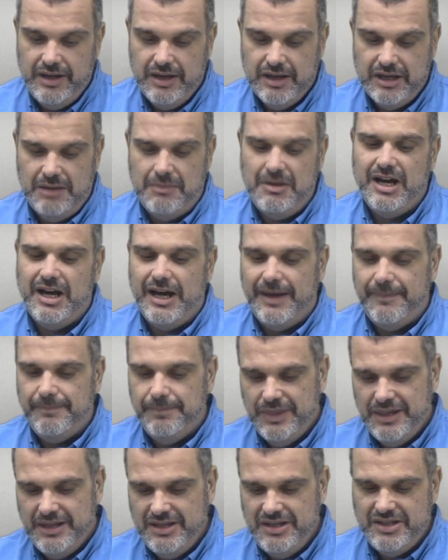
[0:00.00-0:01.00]
Come on,
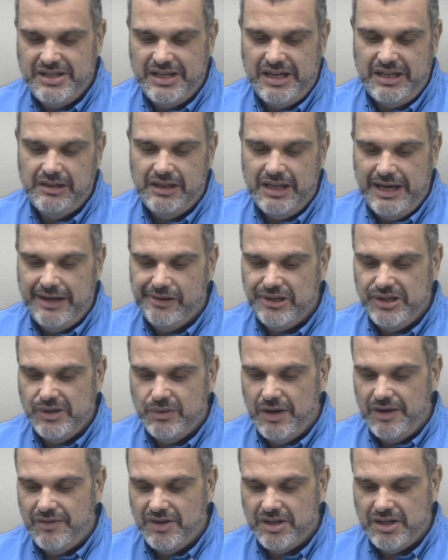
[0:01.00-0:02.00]
he said loudly,
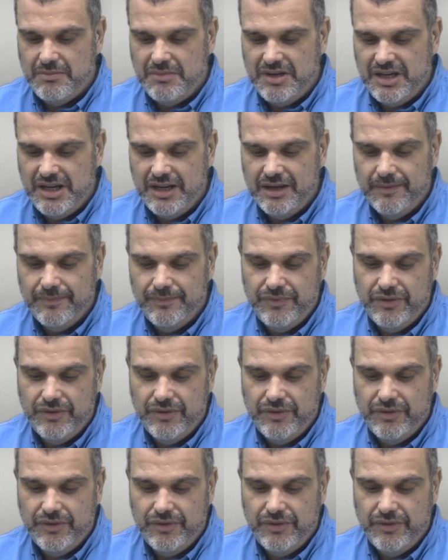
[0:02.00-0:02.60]
waving to me